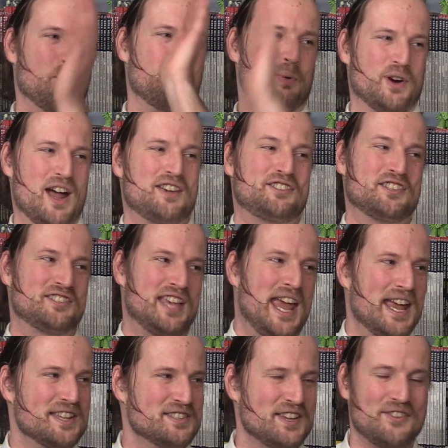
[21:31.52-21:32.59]
brush his
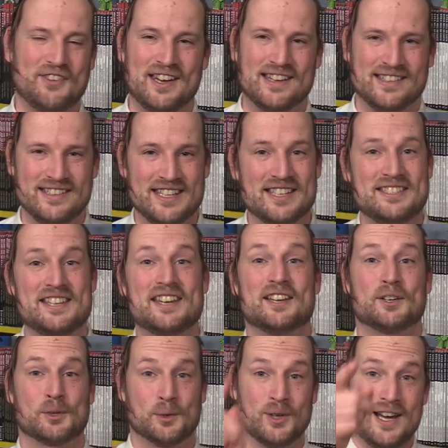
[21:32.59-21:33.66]
hands of it. You did a
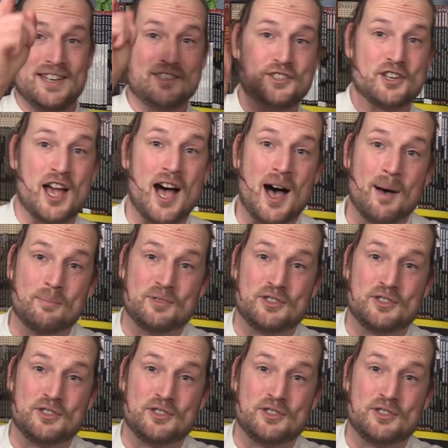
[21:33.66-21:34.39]
great job,